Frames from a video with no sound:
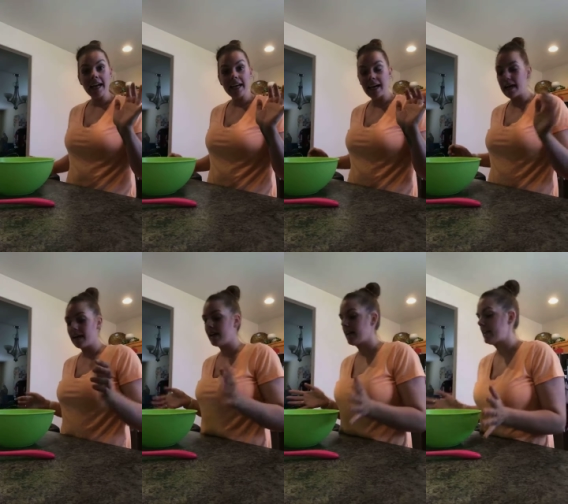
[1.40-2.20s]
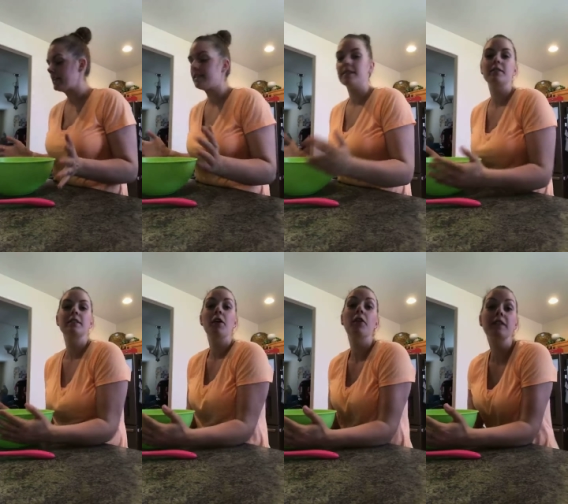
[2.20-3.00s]
Hey guys!
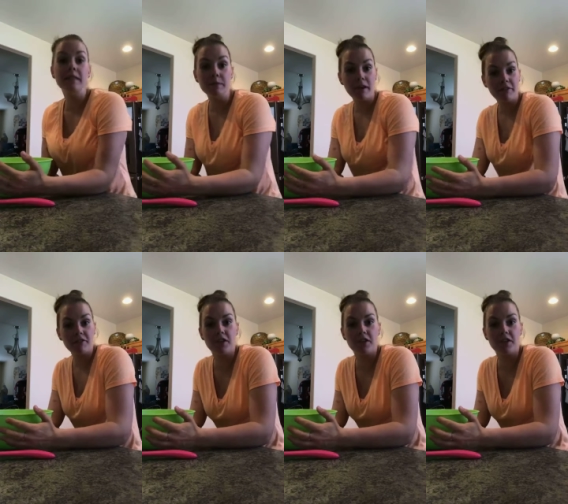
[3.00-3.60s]
So this is my